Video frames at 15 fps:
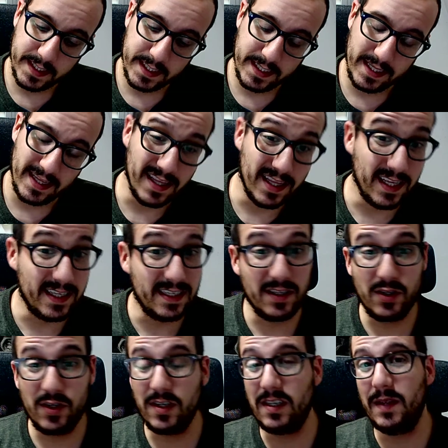This is
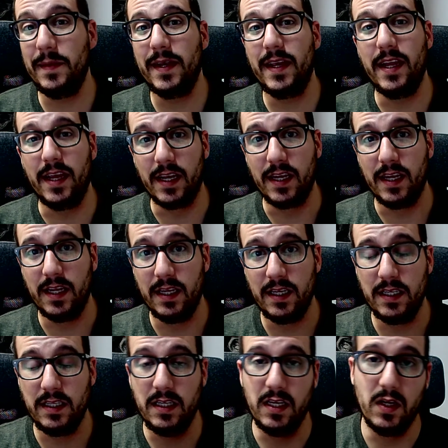just the beginning,
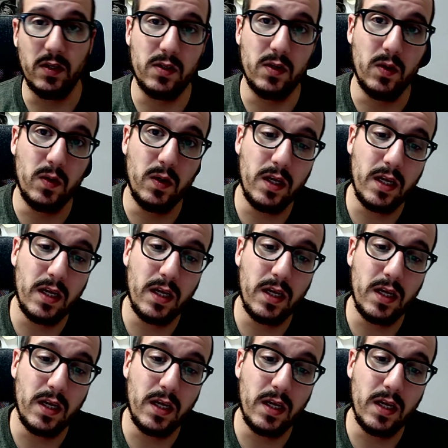so